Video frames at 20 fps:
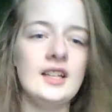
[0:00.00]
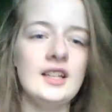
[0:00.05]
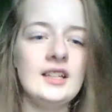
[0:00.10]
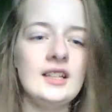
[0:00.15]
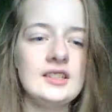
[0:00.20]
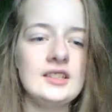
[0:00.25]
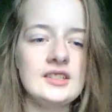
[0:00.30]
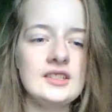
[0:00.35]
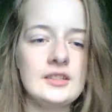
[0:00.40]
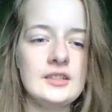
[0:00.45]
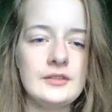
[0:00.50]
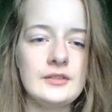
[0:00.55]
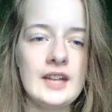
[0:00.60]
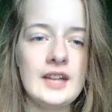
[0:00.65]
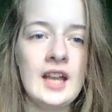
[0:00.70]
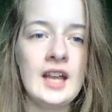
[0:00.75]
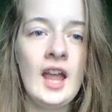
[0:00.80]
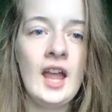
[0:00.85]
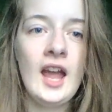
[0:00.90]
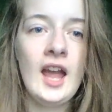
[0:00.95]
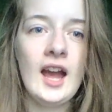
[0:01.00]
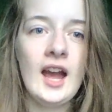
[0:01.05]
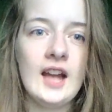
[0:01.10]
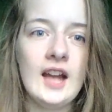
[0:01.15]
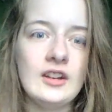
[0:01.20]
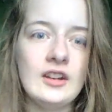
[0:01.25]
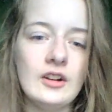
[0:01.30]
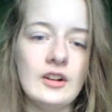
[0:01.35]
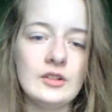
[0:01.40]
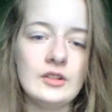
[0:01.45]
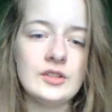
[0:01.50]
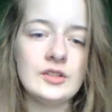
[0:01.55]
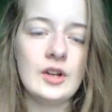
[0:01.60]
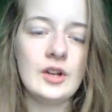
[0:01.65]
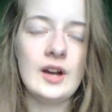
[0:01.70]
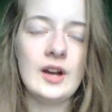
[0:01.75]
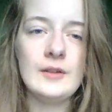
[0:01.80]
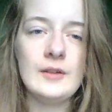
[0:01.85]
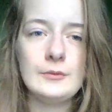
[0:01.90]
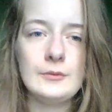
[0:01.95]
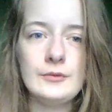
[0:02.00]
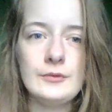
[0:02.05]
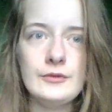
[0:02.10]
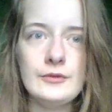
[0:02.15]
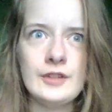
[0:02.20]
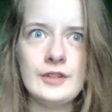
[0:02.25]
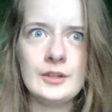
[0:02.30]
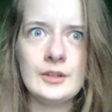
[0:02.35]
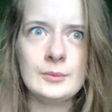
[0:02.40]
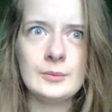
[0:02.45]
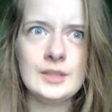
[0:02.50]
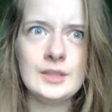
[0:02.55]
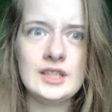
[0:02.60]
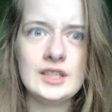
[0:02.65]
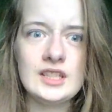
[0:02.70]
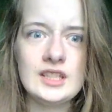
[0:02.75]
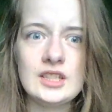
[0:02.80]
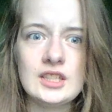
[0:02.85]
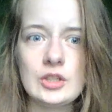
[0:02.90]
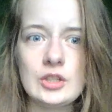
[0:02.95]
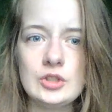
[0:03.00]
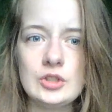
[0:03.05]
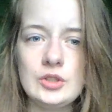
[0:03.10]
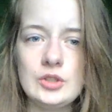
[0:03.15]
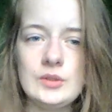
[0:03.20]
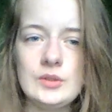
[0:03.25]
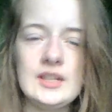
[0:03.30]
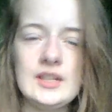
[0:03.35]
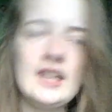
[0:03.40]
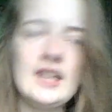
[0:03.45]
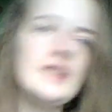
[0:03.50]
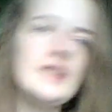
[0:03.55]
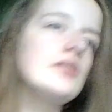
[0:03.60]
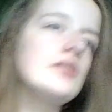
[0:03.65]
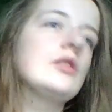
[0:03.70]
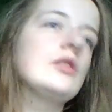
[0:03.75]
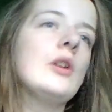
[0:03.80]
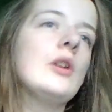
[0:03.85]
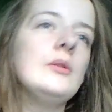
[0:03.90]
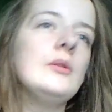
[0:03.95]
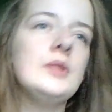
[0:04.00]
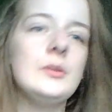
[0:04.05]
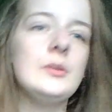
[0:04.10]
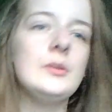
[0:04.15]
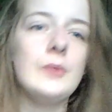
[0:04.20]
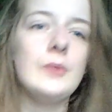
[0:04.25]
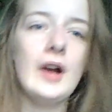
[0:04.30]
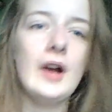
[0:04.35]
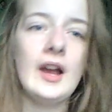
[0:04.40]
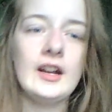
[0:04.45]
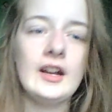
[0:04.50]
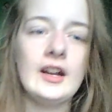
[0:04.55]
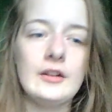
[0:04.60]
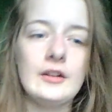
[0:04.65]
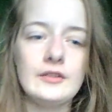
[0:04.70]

And also, I'm filming this on Tuesday, so I'm doing what I got for Christmas